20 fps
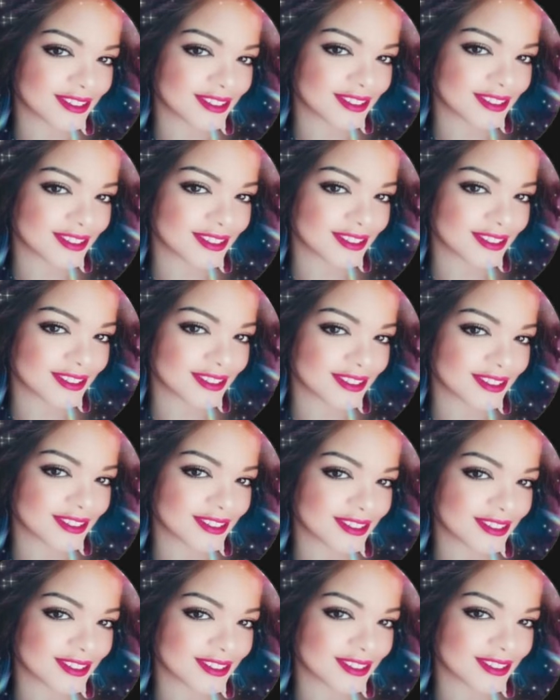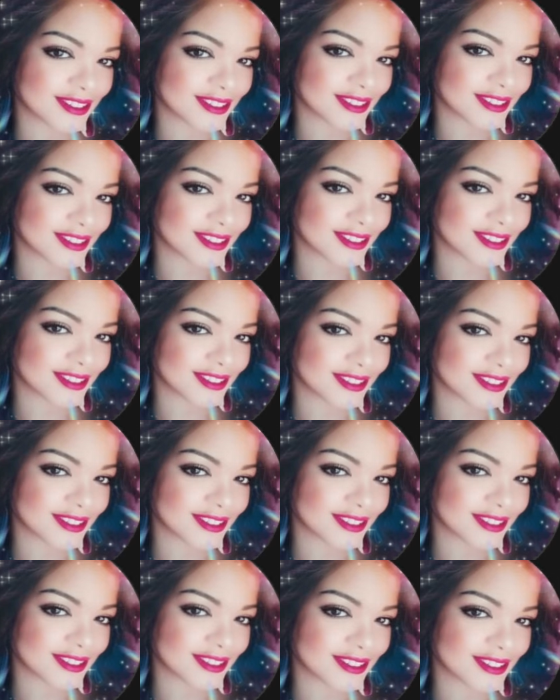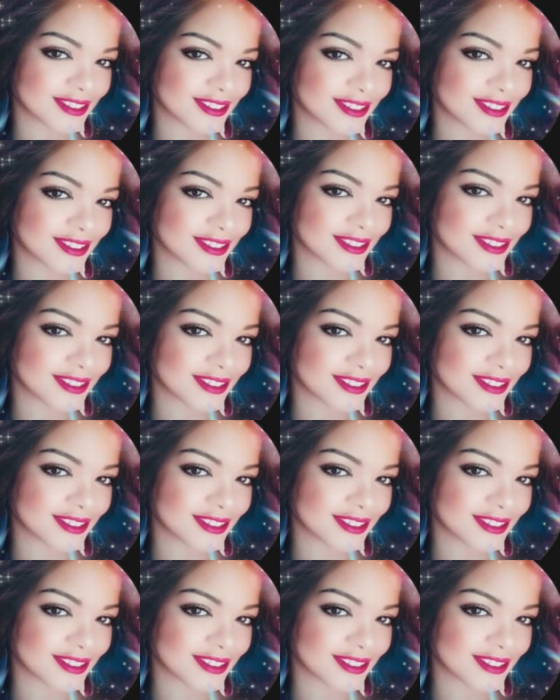Nobody speaks.